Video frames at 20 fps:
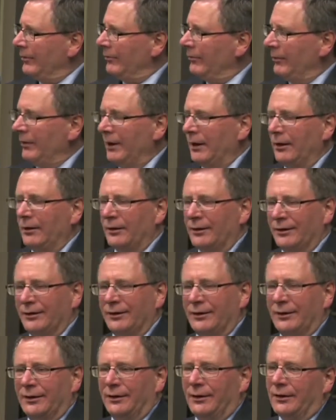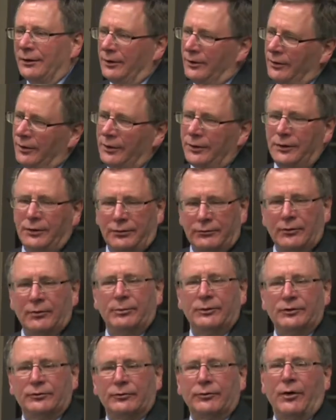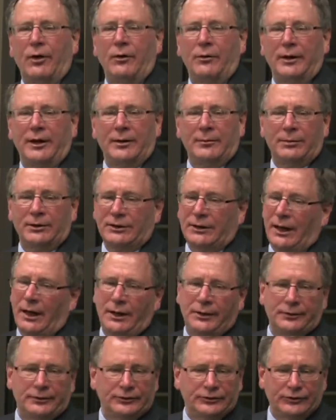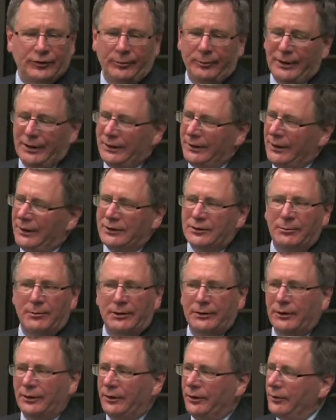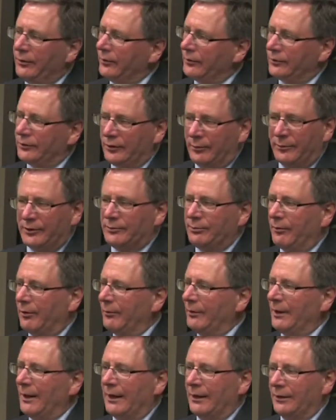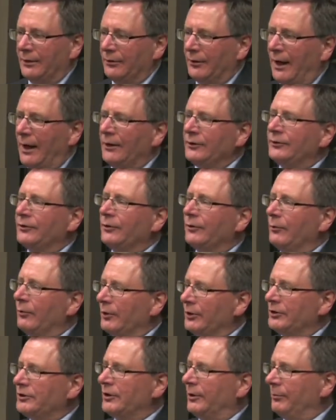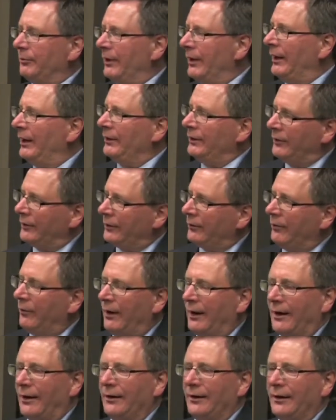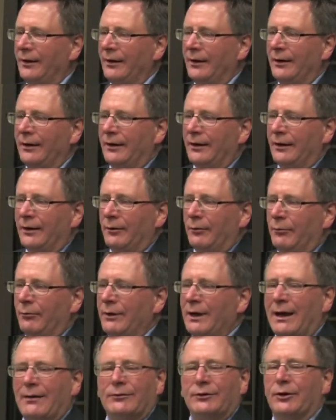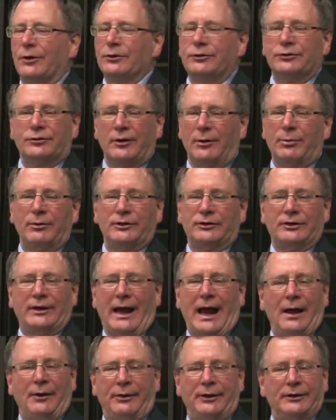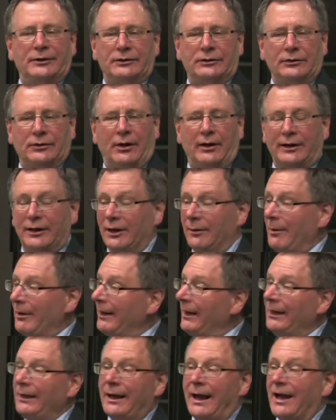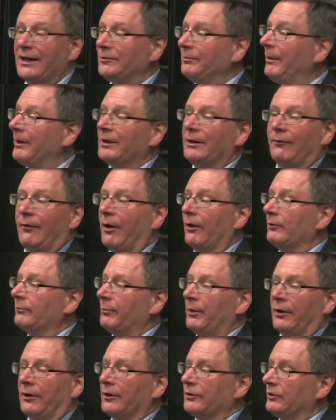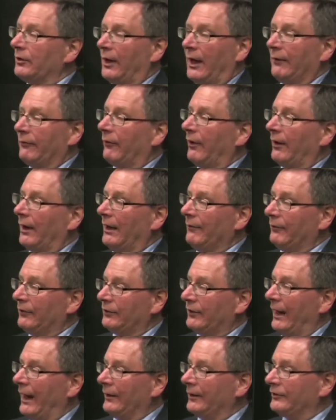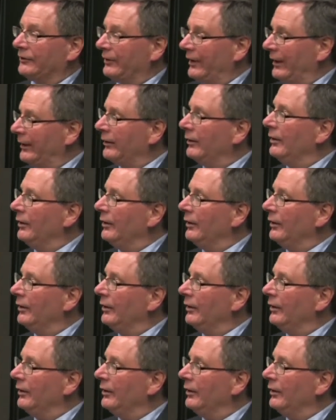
Well, the youth group is growing, but God, there's so many needs among the youth. There's so much more we got to do. How's your worship? Well, the choir. We have no trouble as Catholics talking about any aspect of our parish life or our life as Catholics saying,